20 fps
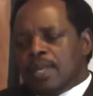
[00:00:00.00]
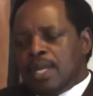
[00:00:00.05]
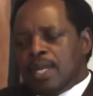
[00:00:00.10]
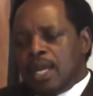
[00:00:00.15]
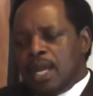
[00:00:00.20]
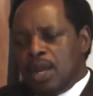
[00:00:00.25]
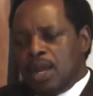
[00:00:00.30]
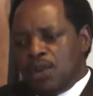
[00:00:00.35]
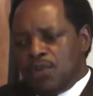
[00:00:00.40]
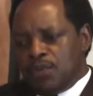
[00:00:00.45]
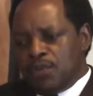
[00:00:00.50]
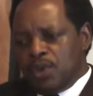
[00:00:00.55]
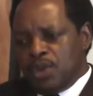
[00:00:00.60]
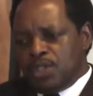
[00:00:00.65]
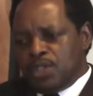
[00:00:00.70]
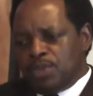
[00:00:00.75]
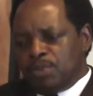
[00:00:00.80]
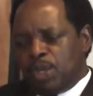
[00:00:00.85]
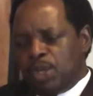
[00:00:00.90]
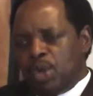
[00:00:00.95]
And of
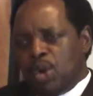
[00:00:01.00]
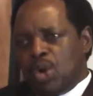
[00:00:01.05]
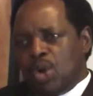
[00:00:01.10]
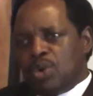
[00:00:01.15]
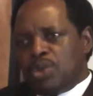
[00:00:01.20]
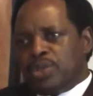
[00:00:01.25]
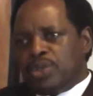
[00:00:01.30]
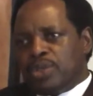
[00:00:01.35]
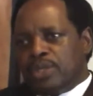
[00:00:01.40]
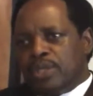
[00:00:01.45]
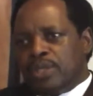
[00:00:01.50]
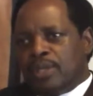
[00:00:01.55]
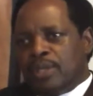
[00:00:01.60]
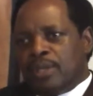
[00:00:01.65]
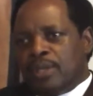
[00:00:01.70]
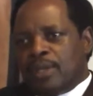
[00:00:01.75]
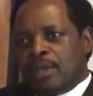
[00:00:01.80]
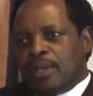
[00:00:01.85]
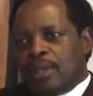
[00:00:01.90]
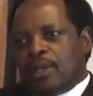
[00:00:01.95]
course, because
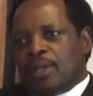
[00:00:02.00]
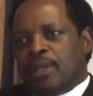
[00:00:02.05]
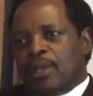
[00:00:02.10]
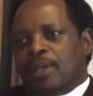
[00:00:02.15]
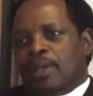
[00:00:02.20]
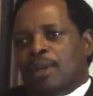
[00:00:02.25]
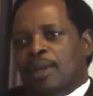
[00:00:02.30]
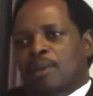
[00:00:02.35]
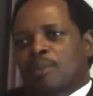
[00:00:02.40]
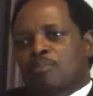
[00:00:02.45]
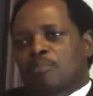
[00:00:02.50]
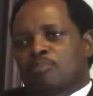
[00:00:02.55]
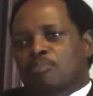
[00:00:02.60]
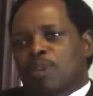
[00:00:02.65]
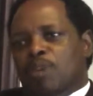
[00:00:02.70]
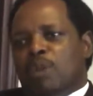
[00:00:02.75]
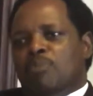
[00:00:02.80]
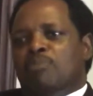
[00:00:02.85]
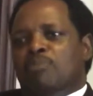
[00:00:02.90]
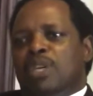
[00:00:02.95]

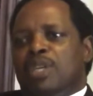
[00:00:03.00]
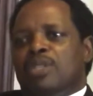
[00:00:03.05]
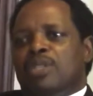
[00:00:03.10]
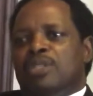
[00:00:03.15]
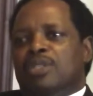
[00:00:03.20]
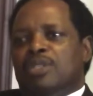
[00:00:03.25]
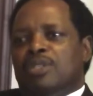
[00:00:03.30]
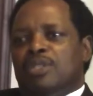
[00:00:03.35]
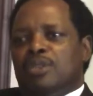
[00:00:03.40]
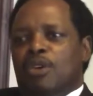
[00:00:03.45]
members